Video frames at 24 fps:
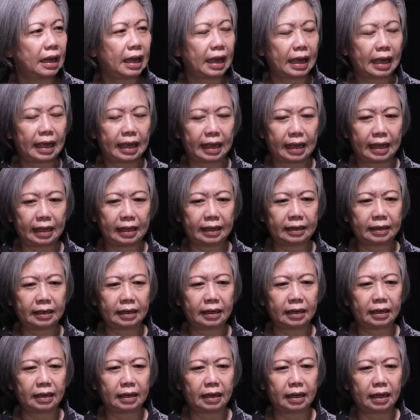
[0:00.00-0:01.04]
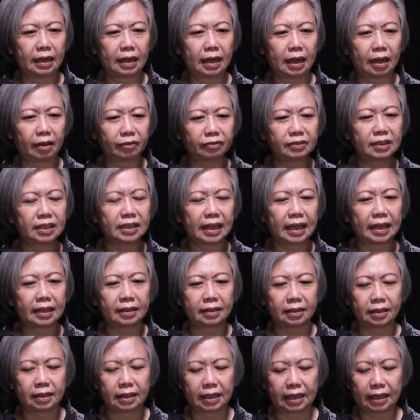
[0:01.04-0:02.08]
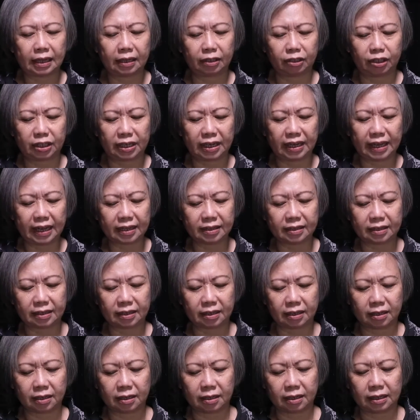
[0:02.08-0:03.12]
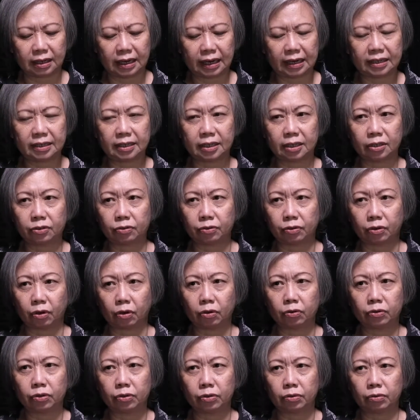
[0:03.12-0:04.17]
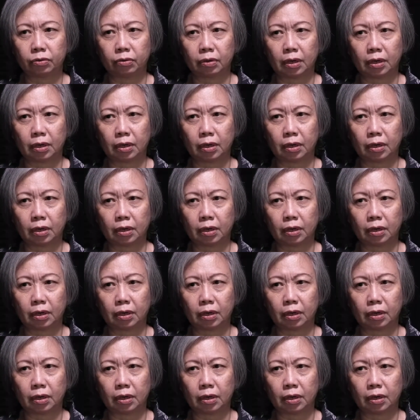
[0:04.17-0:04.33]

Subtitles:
And after that, she gets a letter to go to